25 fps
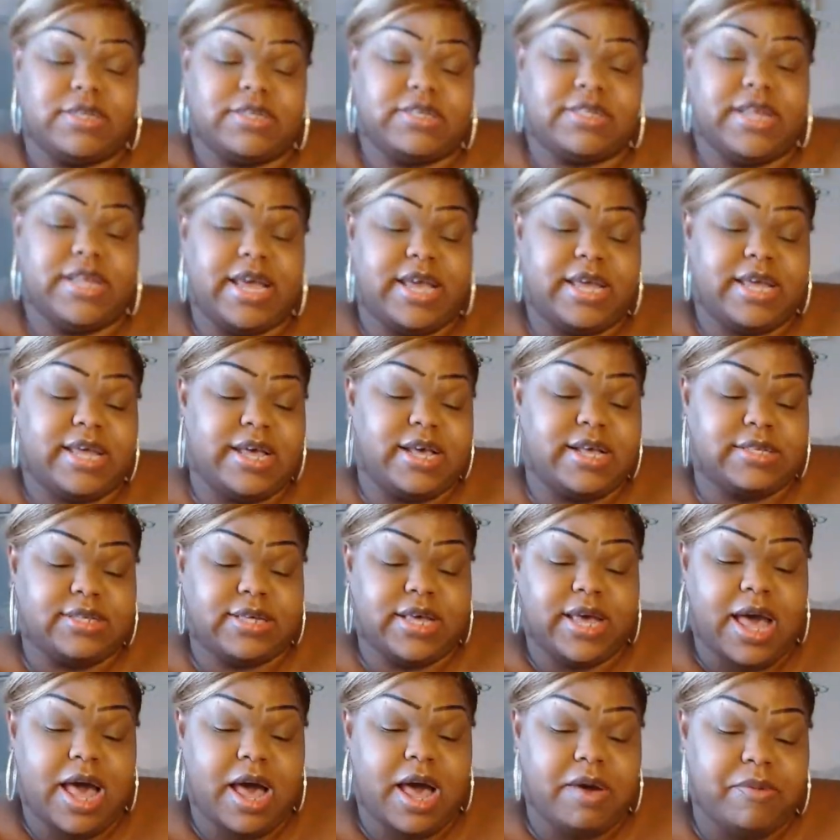the snake is
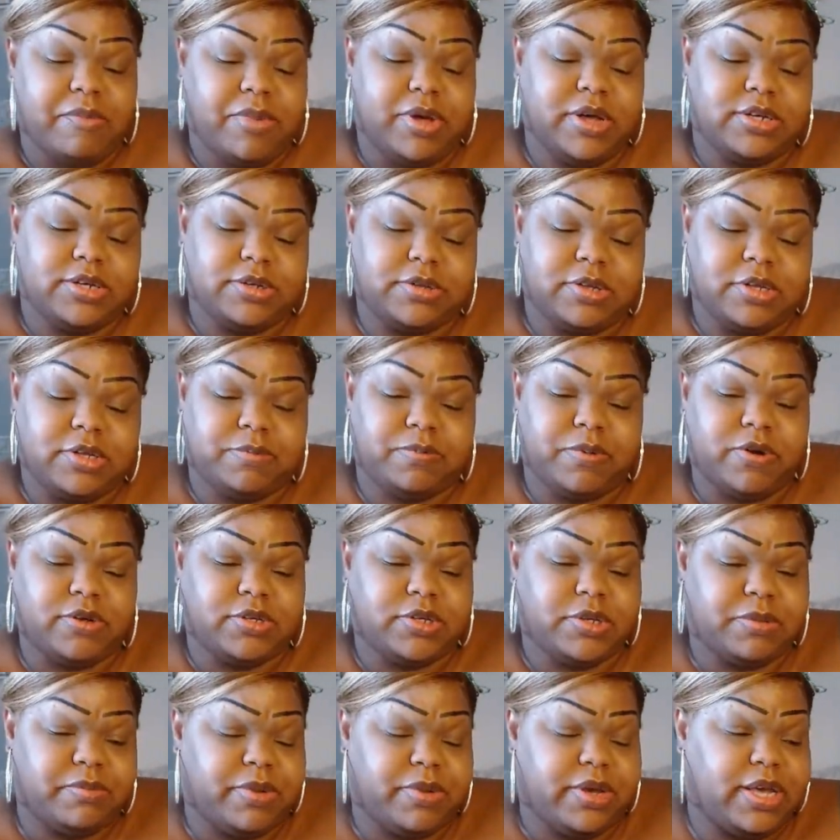and how much this
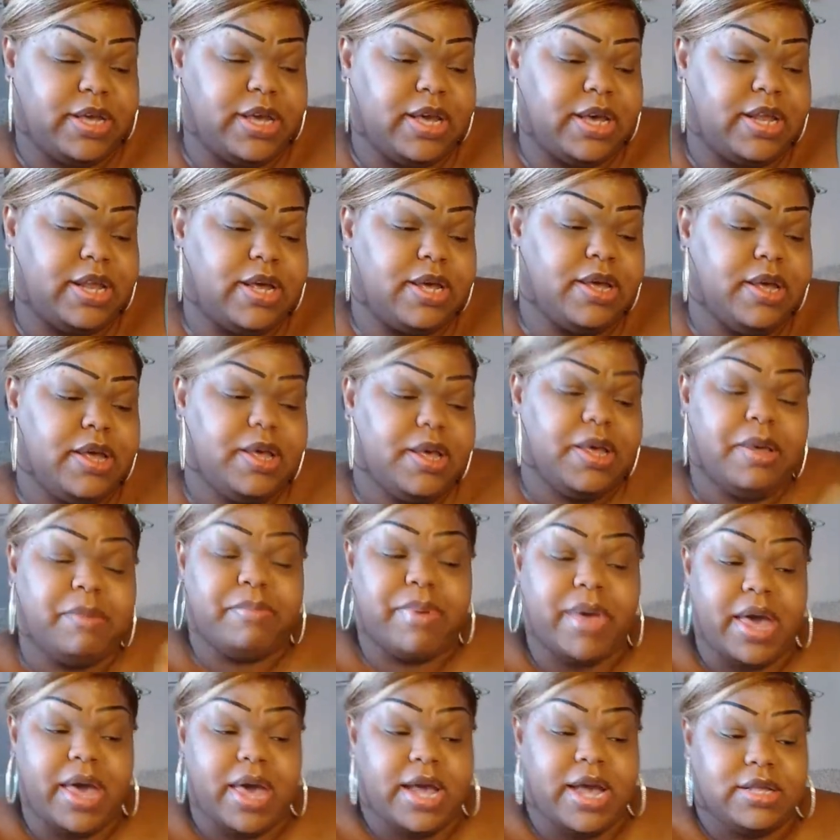person been getting
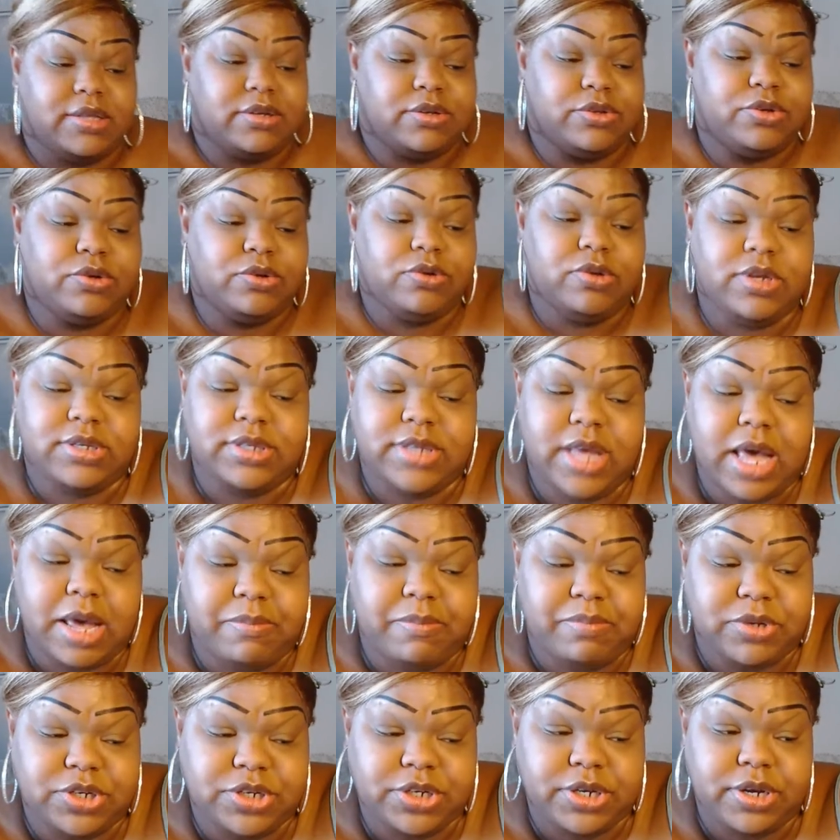paid to do this
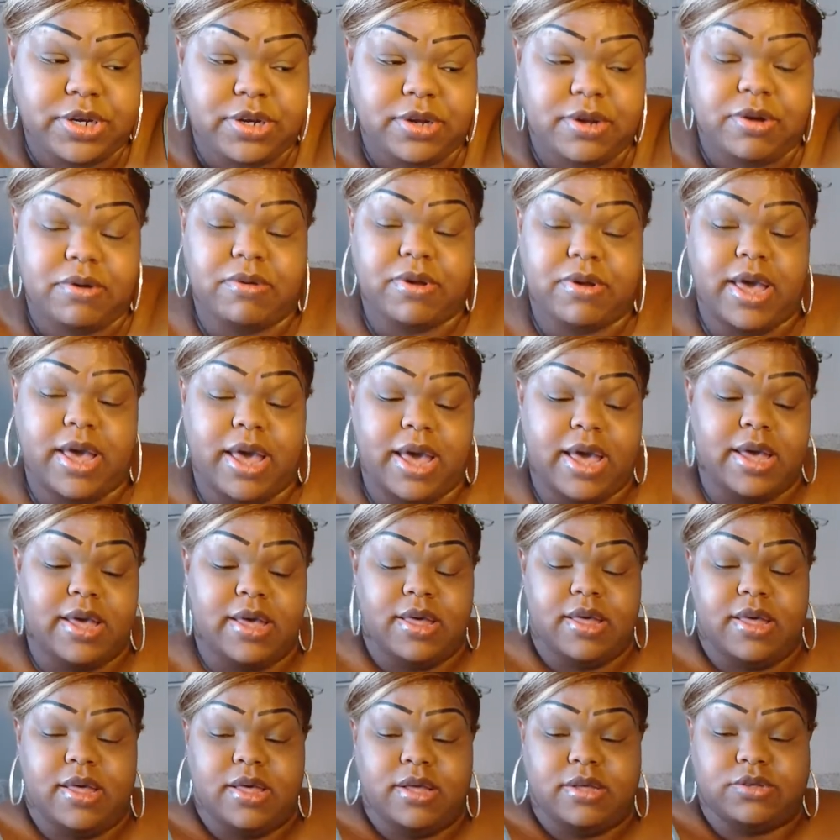type of shit. Okay.
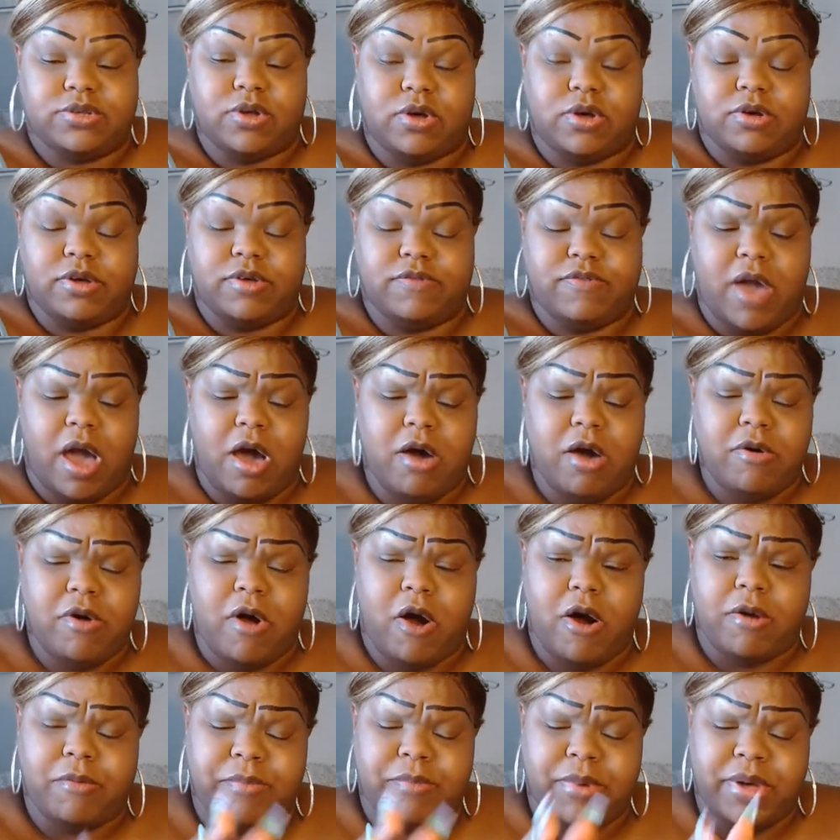So if y'all
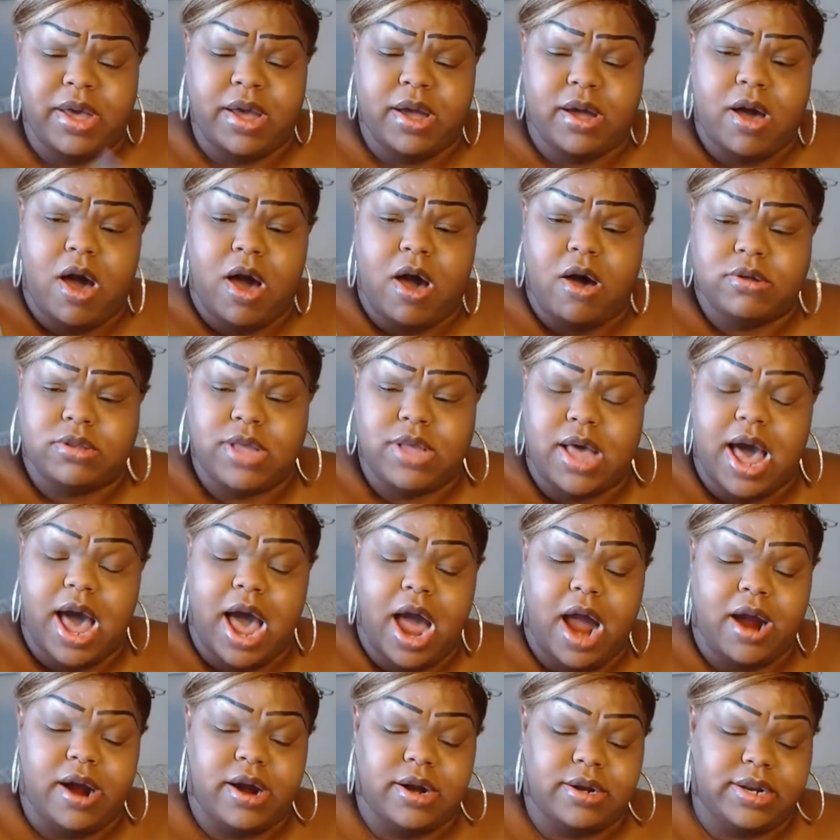are being called to
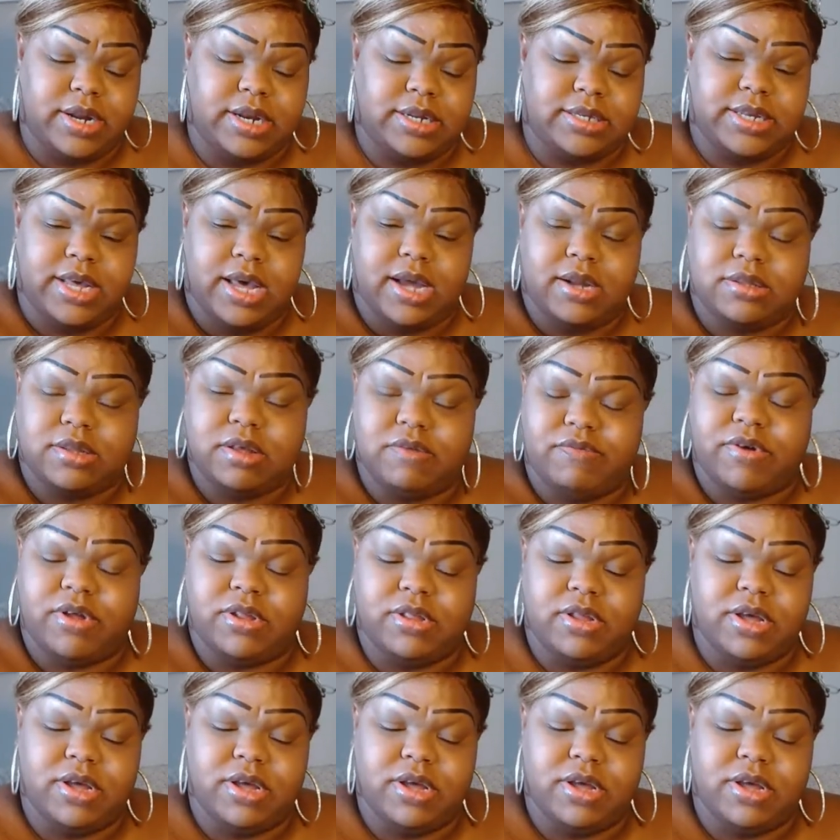hire a detective but